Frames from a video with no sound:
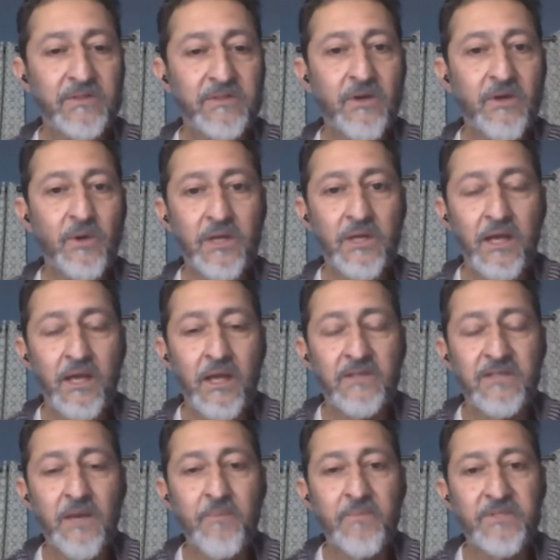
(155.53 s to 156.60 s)
So
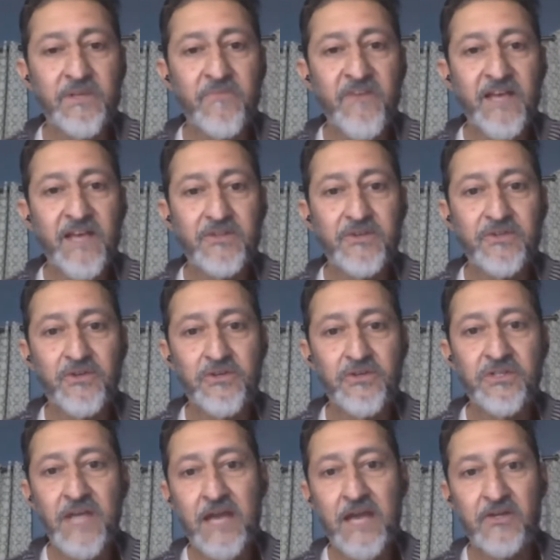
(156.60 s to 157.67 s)
some vascular
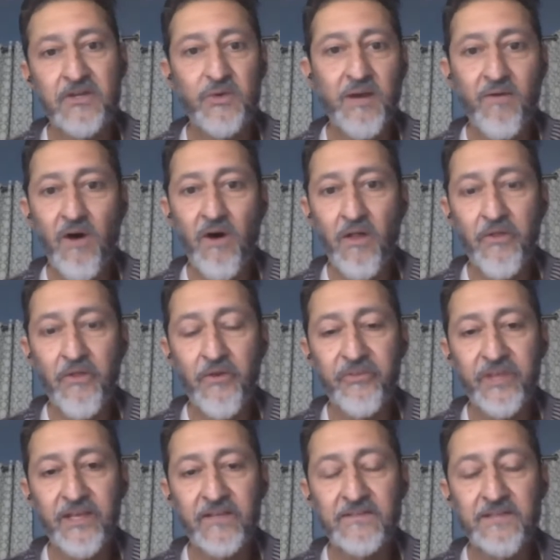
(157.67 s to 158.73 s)
surgeons kind of do all those
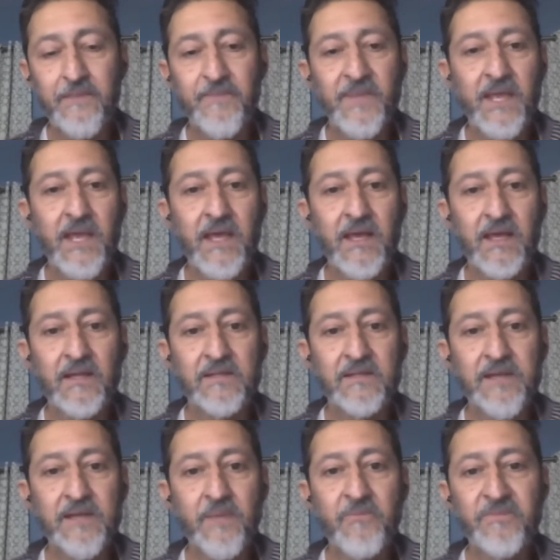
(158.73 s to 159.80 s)
things, and
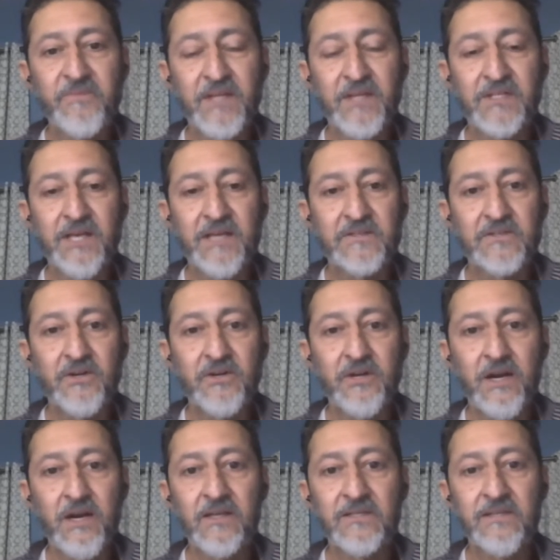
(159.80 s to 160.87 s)
some specialize in certain
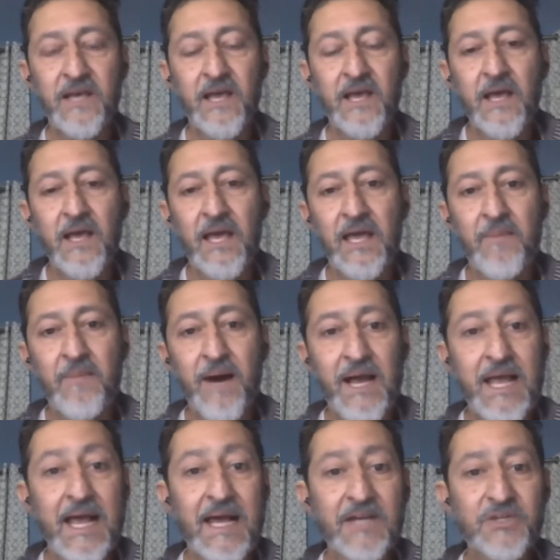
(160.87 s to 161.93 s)
areas. And my
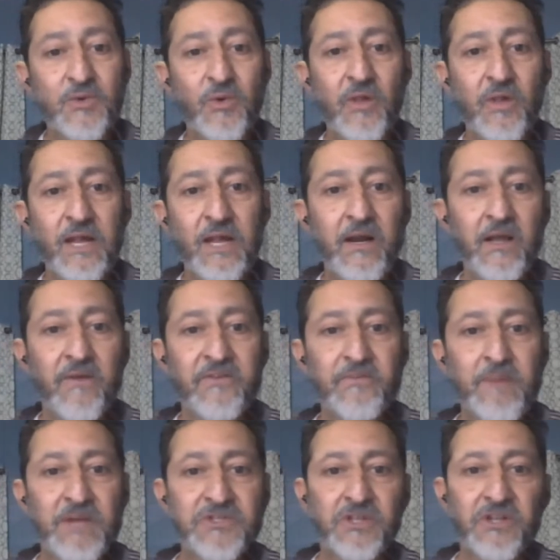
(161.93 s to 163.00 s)
actual area of
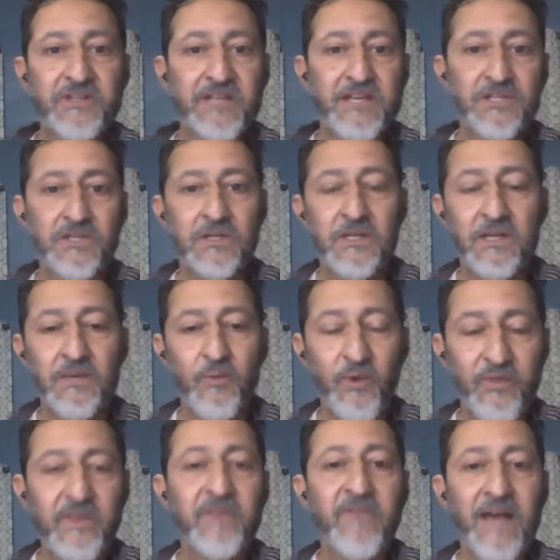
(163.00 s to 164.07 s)
specialization
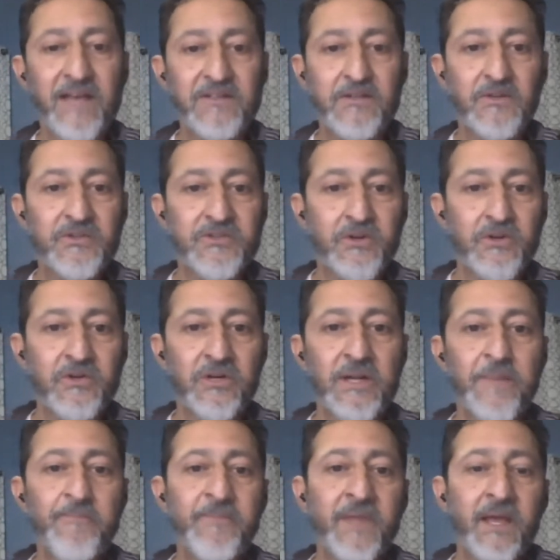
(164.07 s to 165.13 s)
within vascular surgery
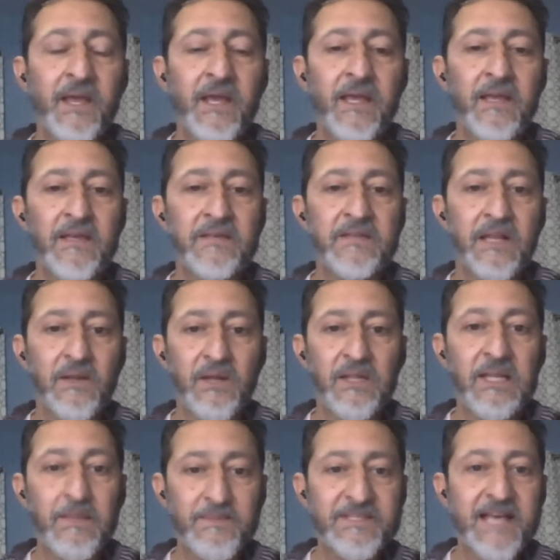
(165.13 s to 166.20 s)
is
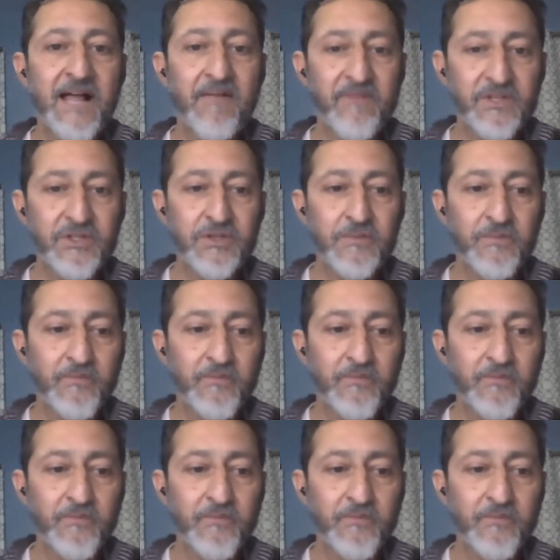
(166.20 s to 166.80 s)
limb salvage.